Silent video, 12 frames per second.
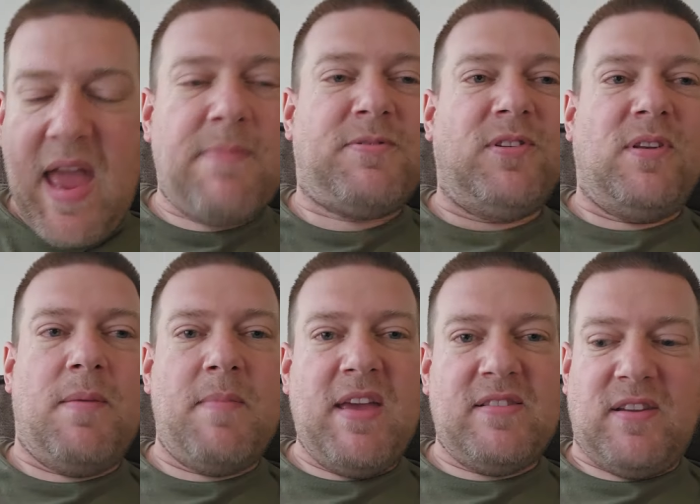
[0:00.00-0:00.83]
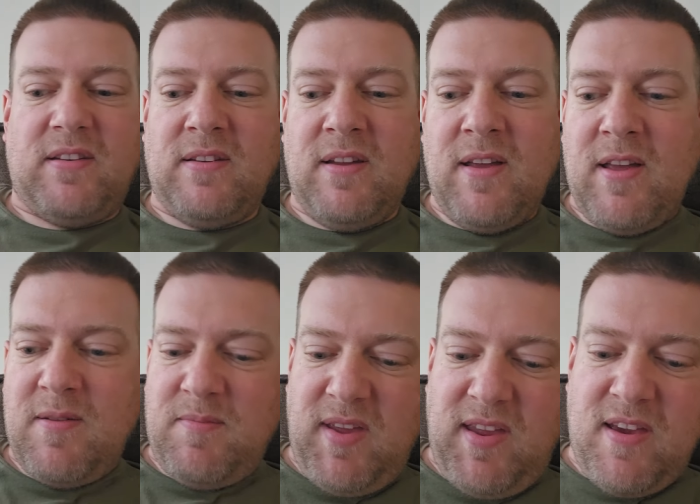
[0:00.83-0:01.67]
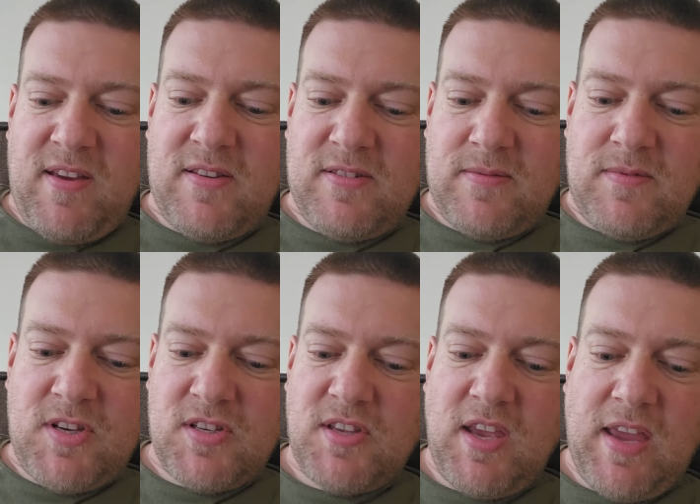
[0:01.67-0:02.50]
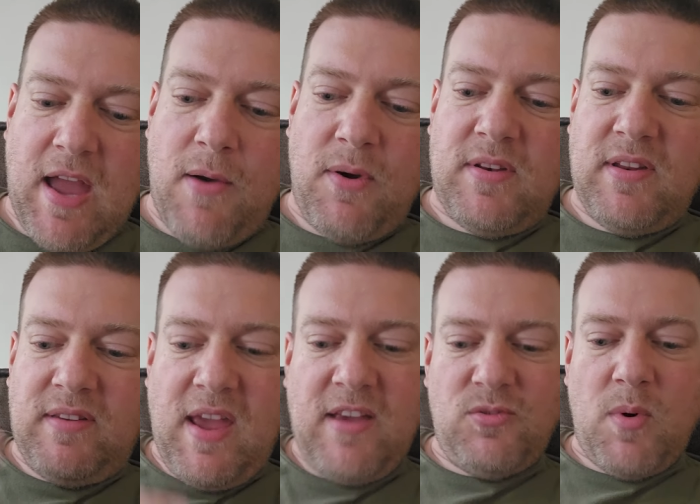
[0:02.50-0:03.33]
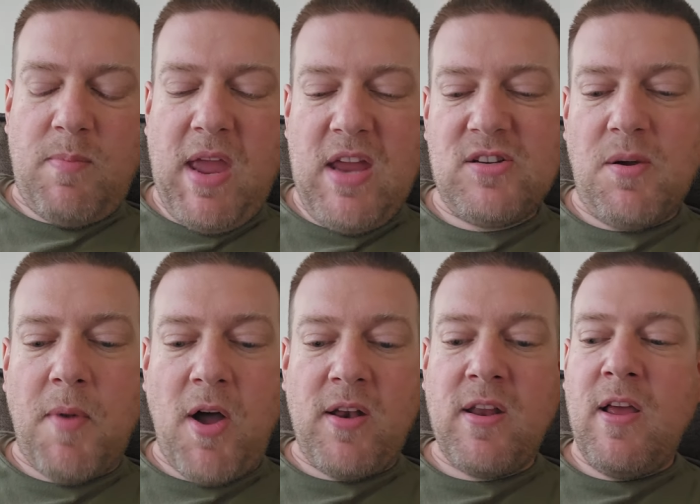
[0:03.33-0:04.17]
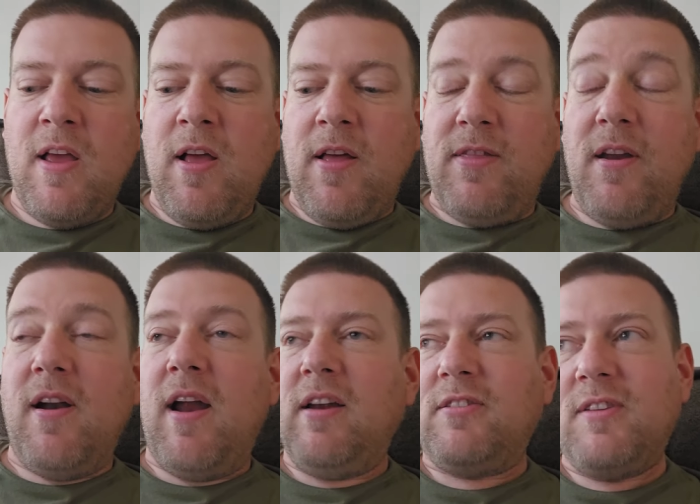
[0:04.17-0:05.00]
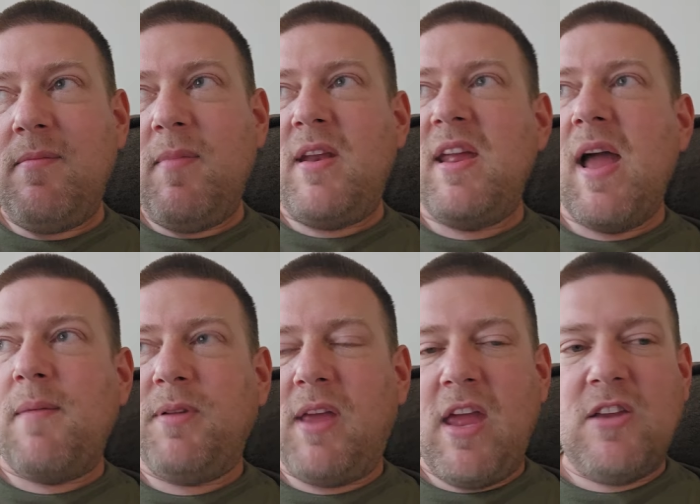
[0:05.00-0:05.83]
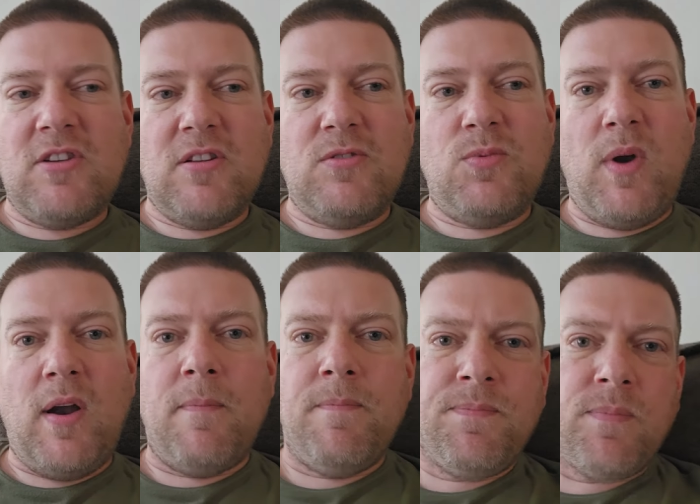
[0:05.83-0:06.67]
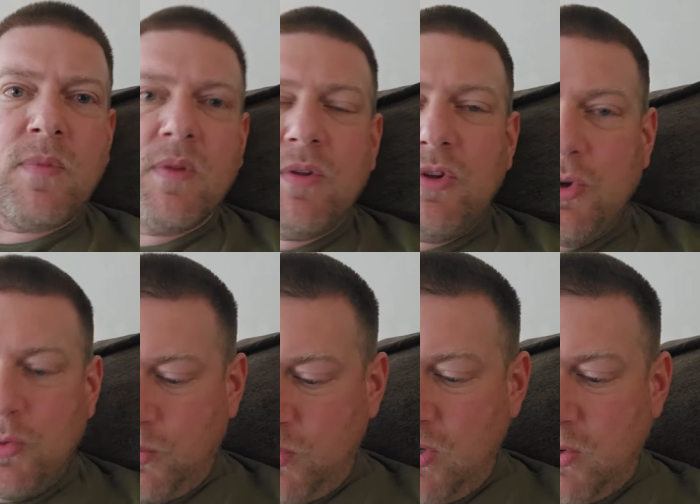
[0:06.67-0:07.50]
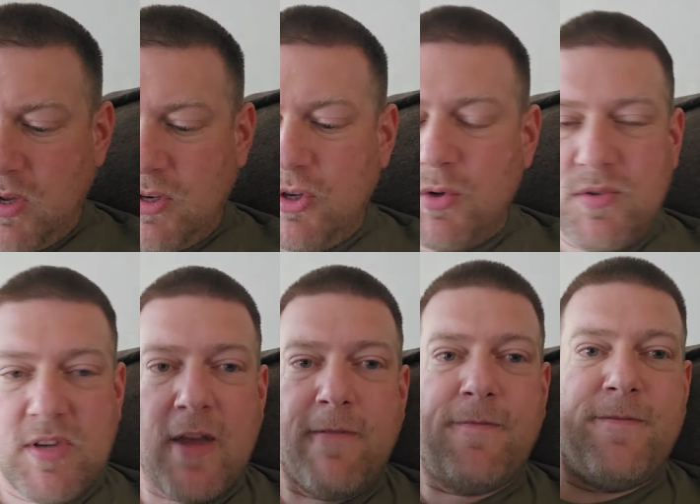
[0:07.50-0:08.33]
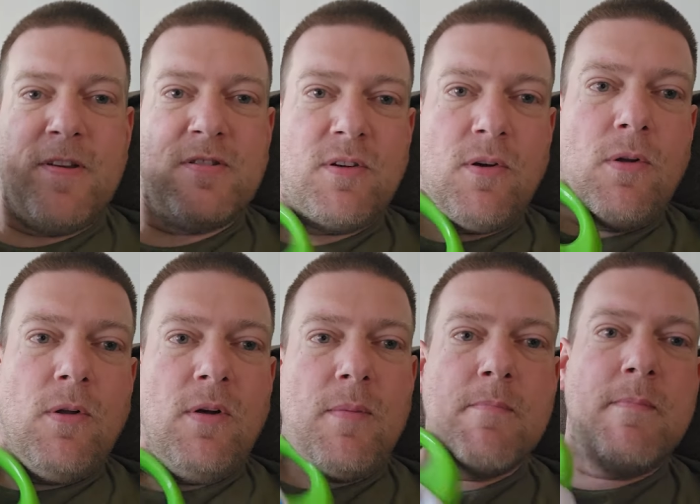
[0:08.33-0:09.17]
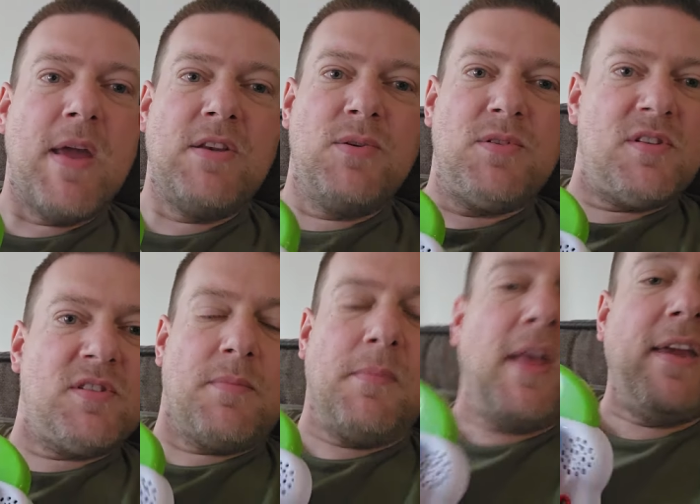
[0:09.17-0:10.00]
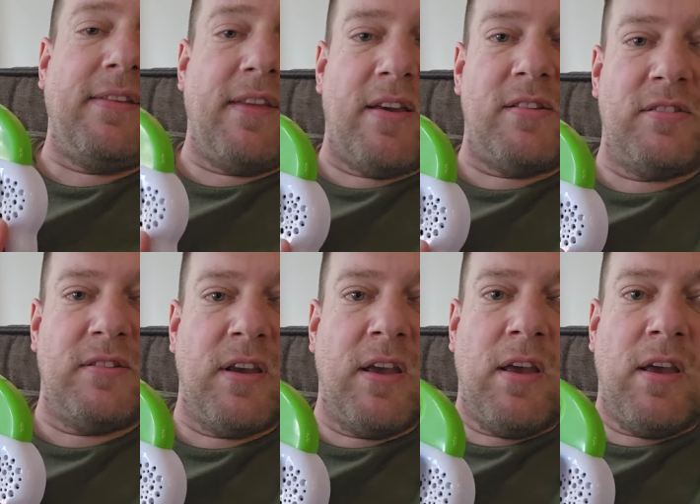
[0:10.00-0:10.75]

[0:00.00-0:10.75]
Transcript: absolutely amazing because just like how it detects what page I'm on, there are actually many applications where you we could use a physical menu system like this